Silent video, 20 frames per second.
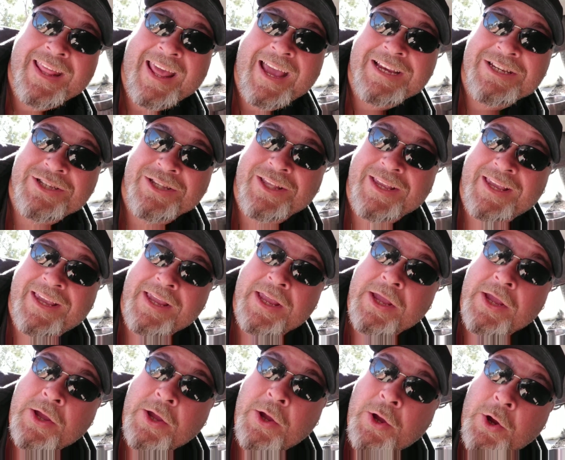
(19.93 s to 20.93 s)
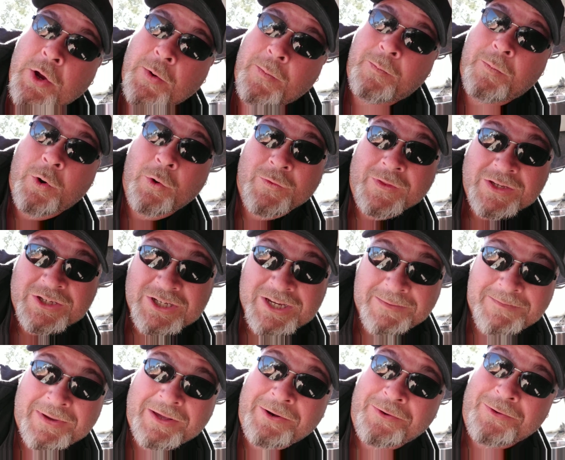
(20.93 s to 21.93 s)
it actually broke the sheet
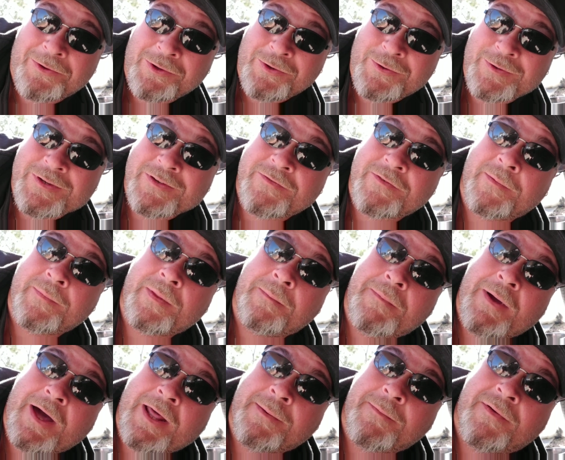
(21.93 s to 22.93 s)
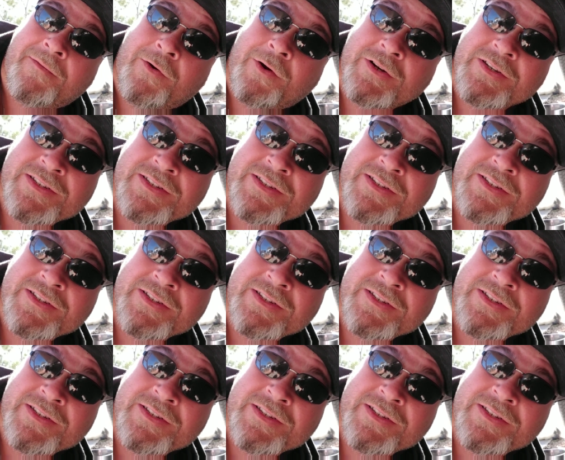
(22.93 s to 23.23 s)
metal loose from the bottom of our